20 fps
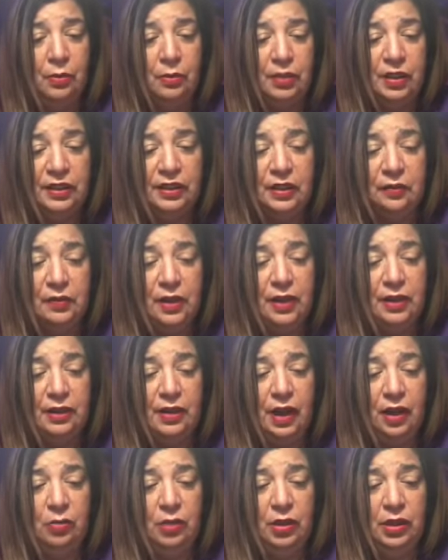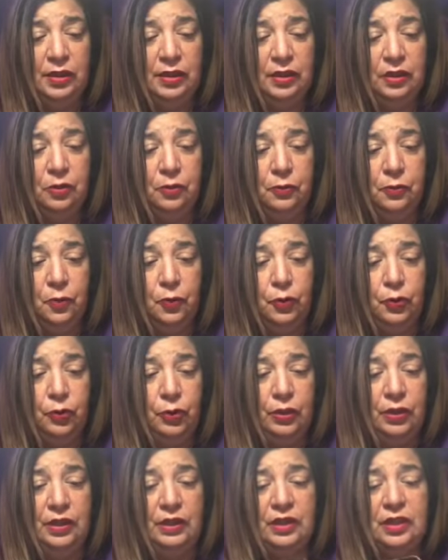because divine timing is here for you.
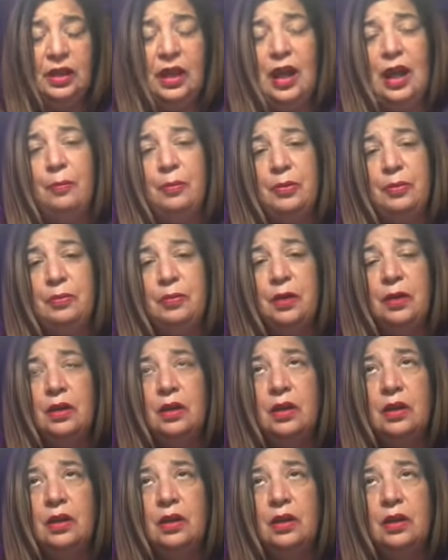And this is going to happen.